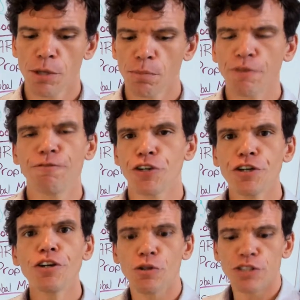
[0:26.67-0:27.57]
But for
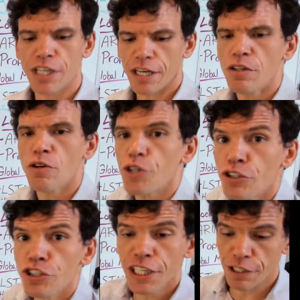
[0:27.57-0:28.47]
your hotel or your
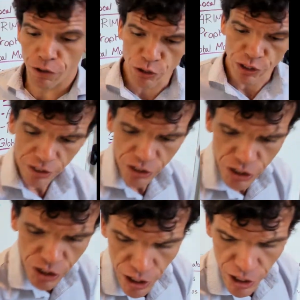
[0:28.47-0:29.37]
chain of
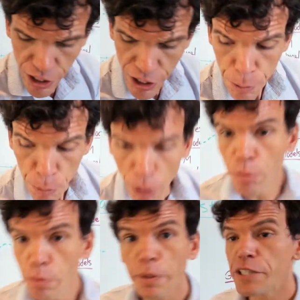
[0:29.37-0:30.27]
hotels, you
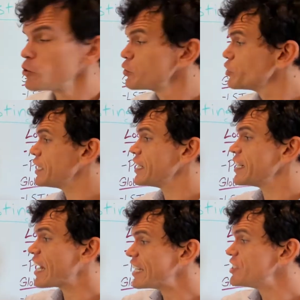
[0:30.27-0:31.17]
probably don't see a
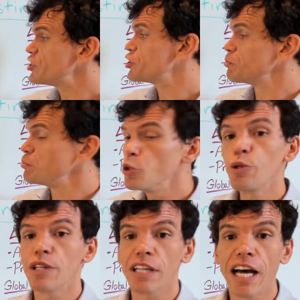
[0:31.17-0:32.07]
nice
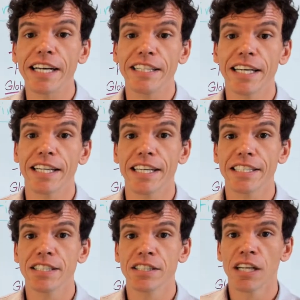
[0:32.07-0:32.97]
smooth line like
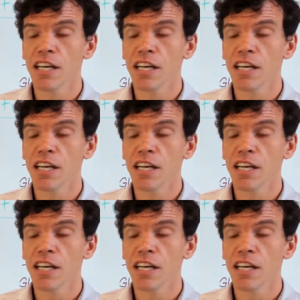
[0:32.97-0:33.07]
this.